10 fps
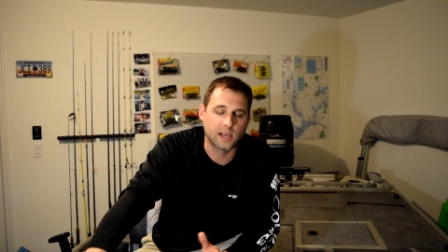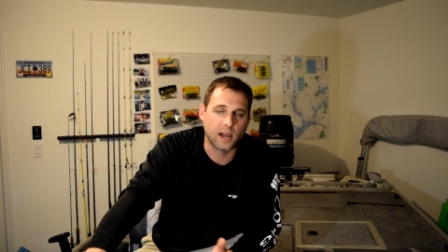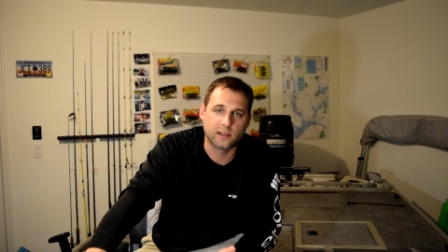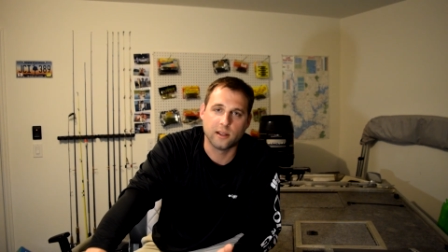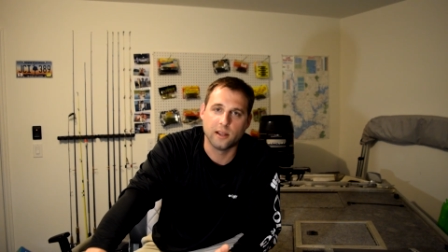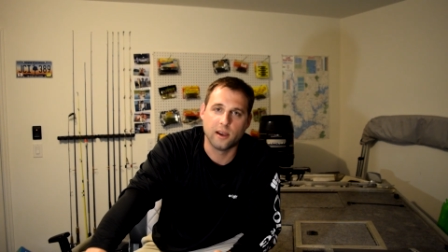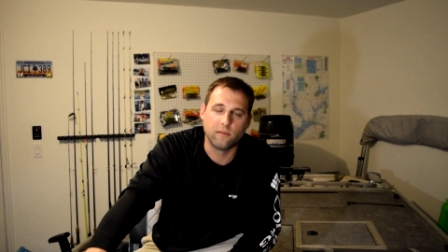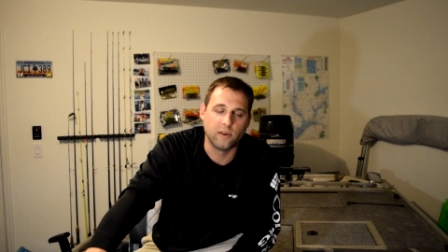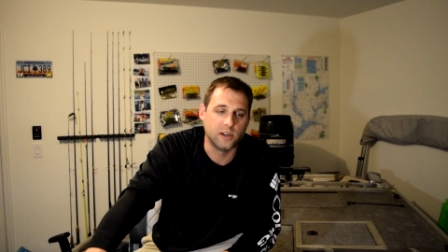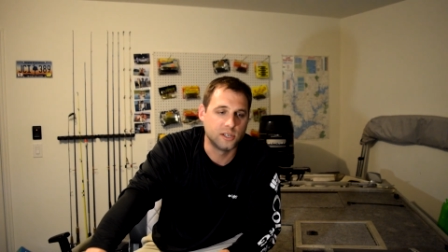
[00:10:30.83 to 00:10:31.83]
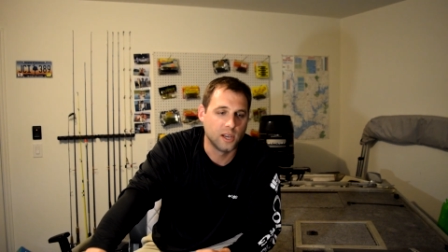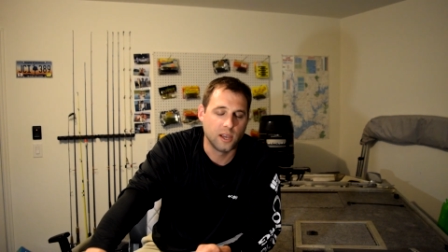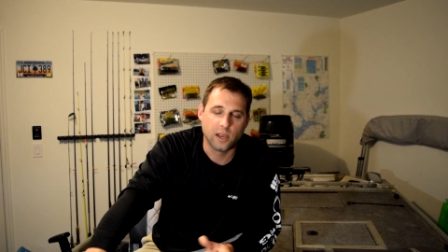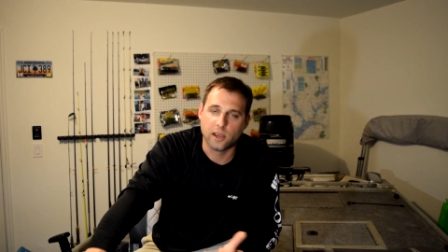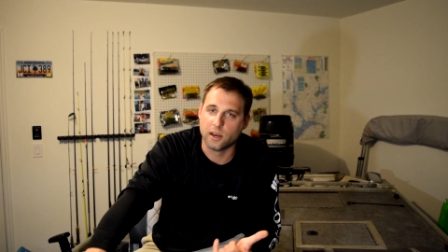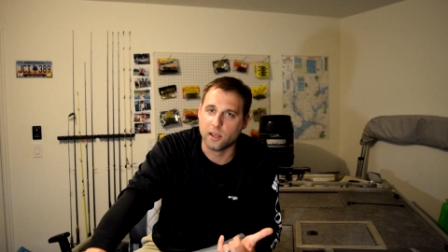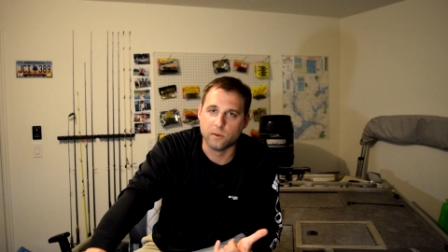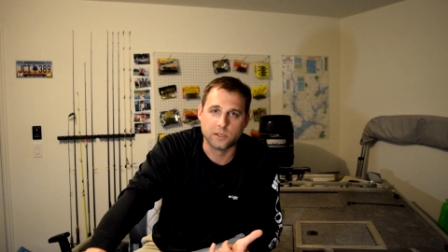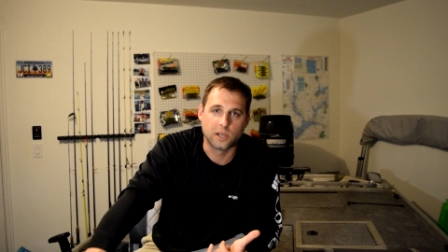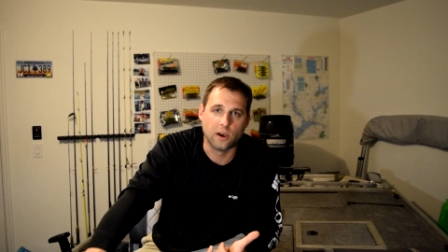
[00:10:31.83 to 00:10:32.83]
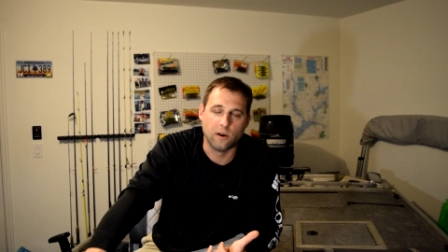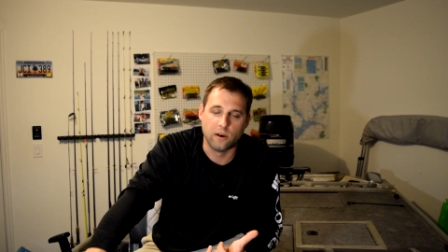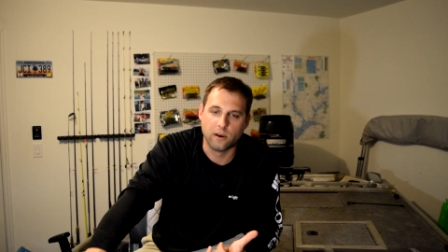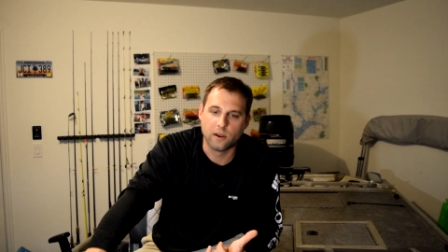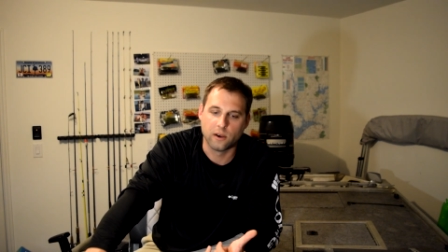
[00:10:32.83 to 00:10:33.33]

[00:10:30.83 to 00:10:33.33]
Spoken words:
got the leverage, and he was gone.